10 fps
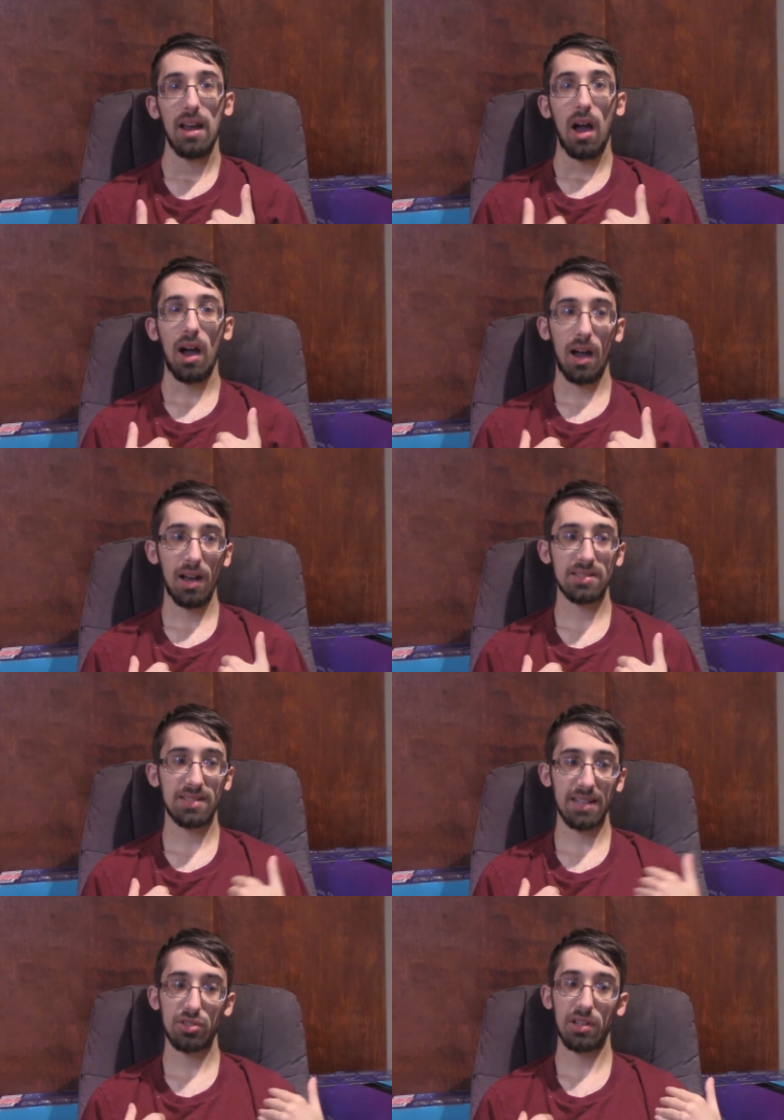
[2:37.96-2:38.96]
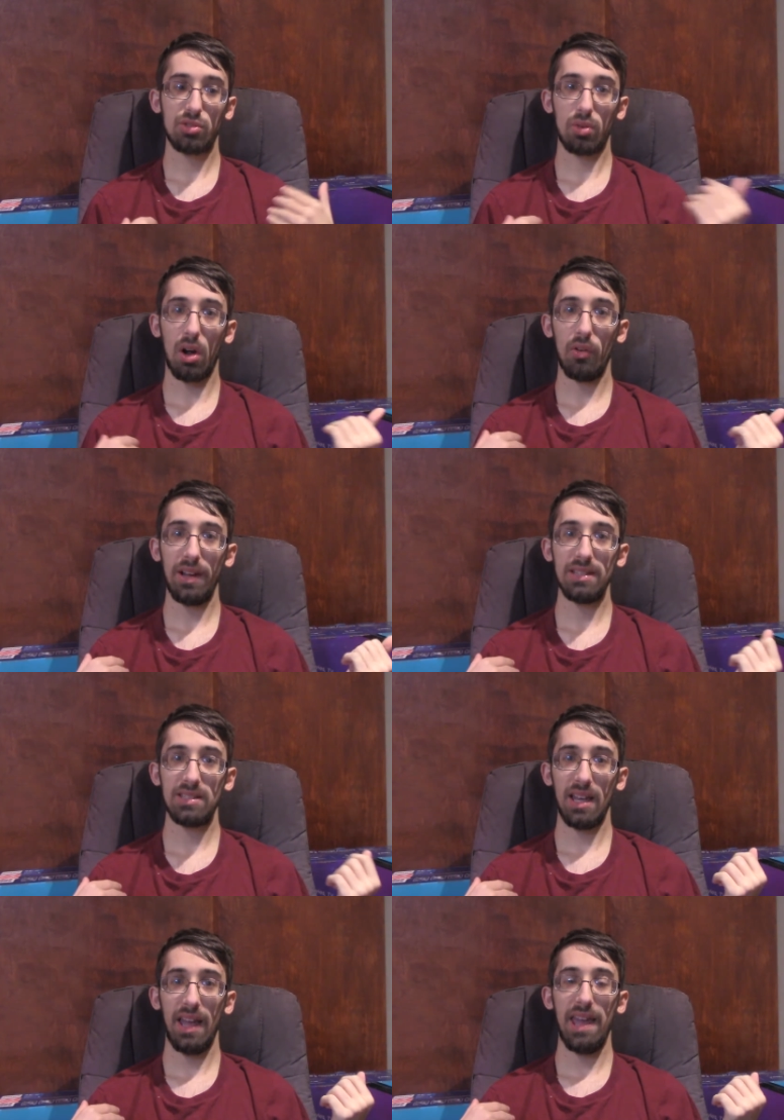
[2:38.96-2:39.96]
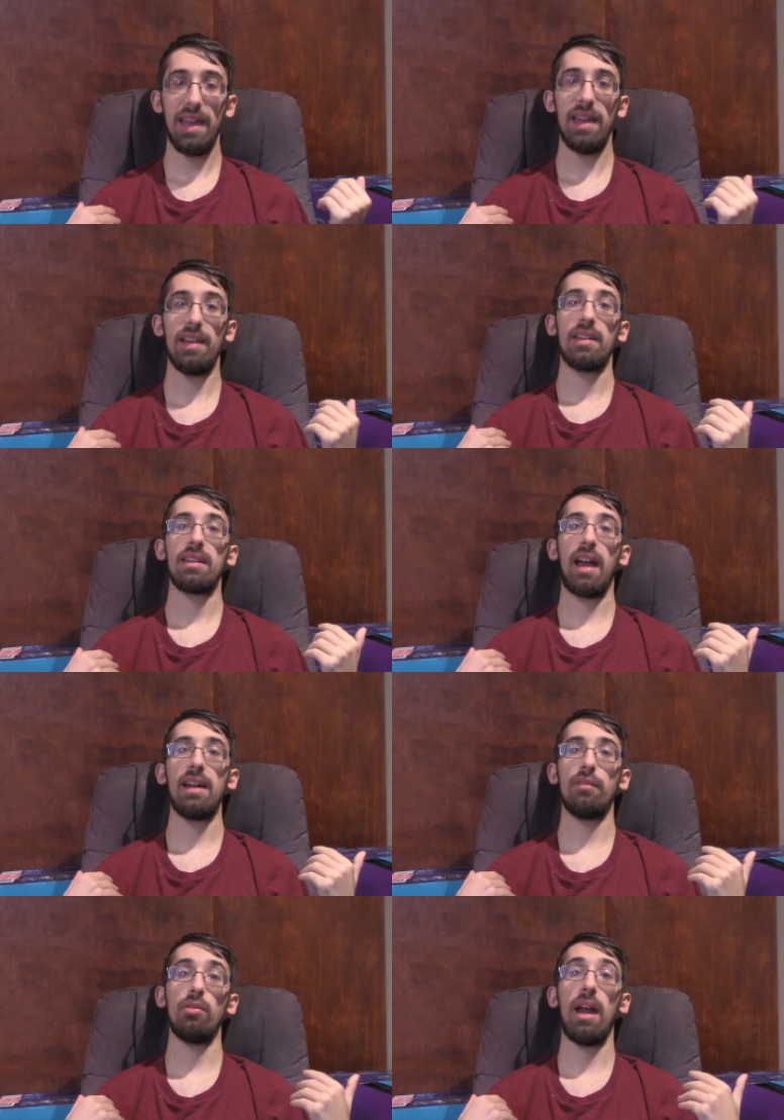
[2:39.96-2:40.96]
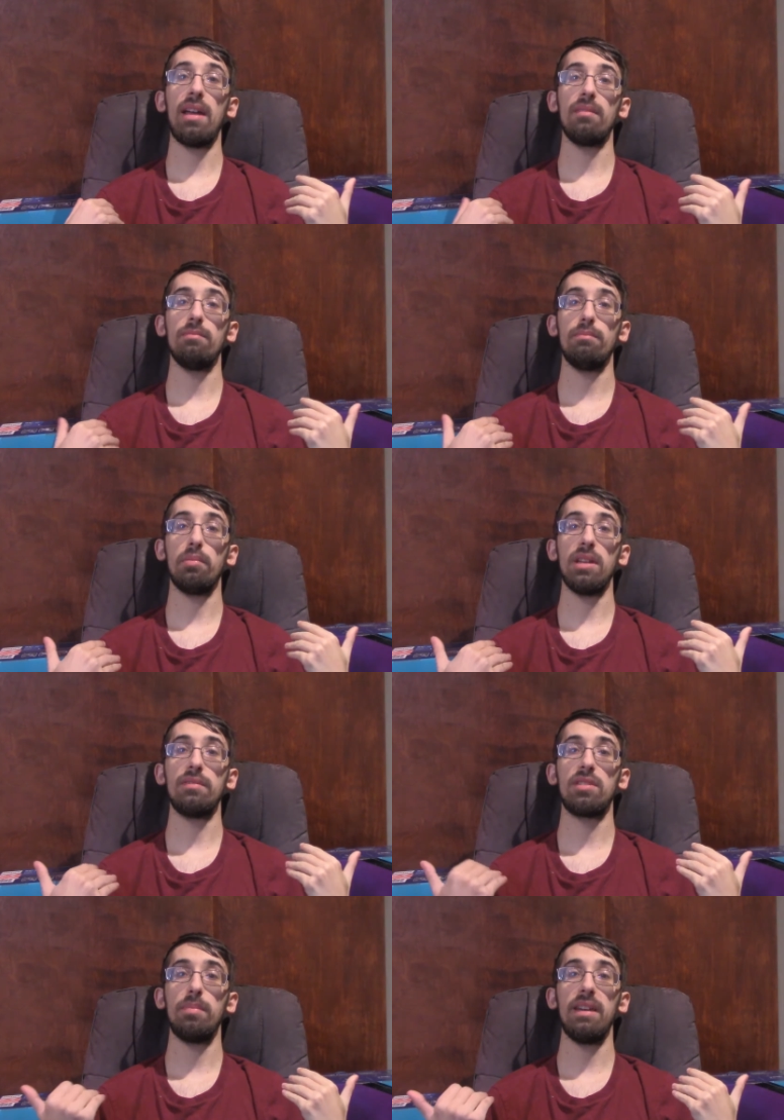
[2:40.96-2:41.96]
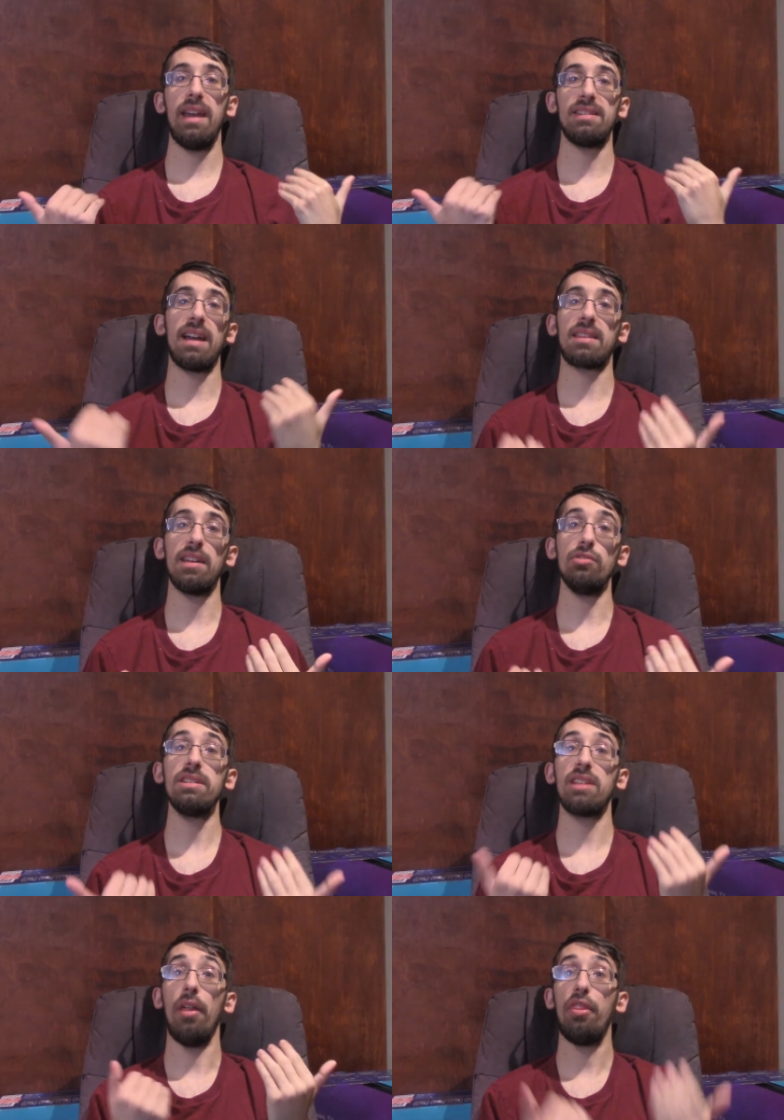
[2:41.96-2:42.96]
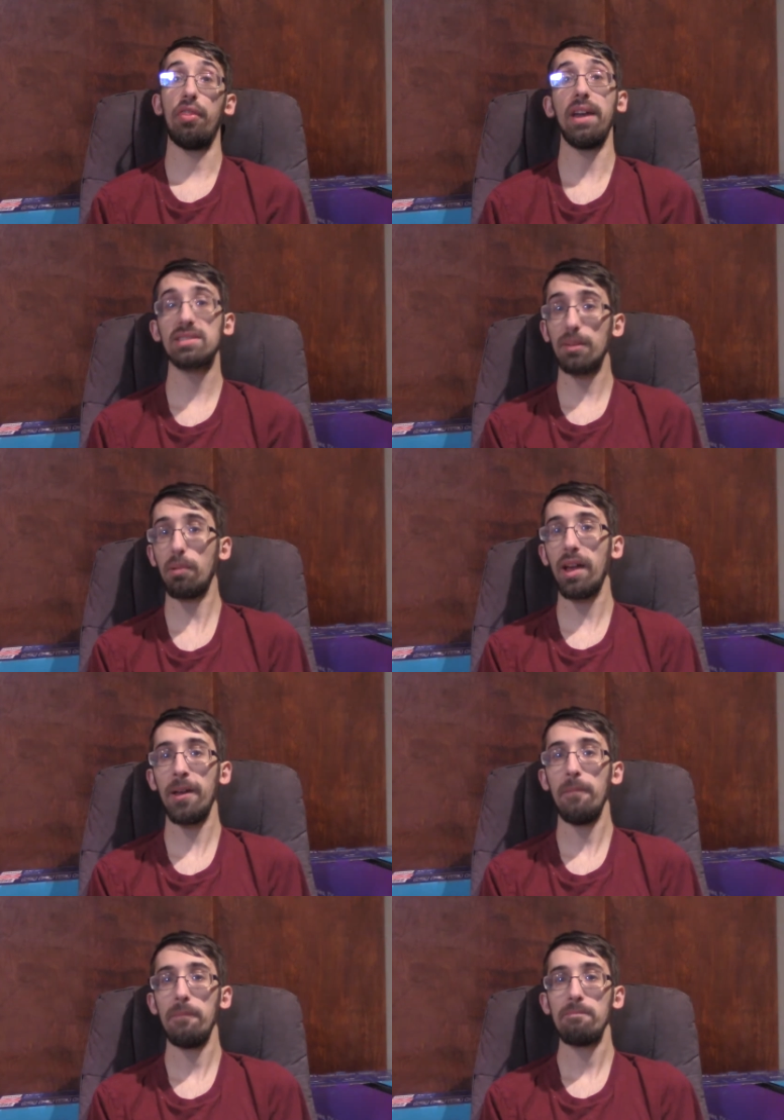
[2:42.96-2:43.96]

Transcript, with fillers: Uh, Sky Strikers were always a kind of what I believe to be a deck that you need to think to play,